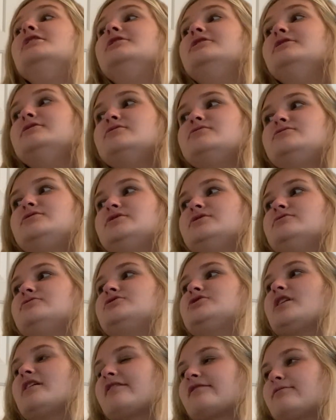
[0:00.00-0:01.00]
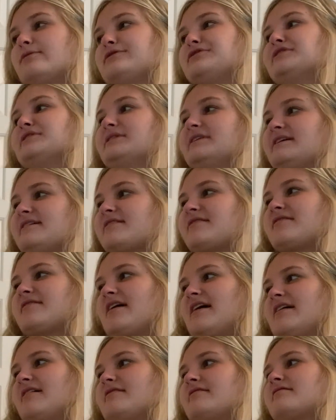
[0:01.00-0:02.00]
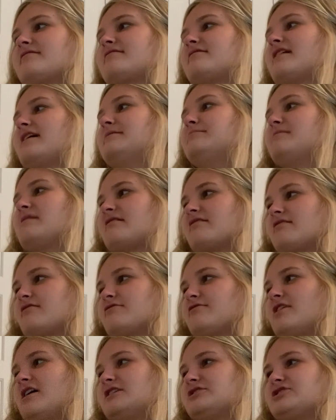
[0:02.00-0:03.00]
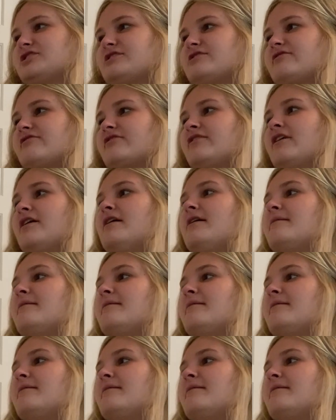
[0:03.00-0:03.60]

You do just what the list says, said Mrs. Rogers.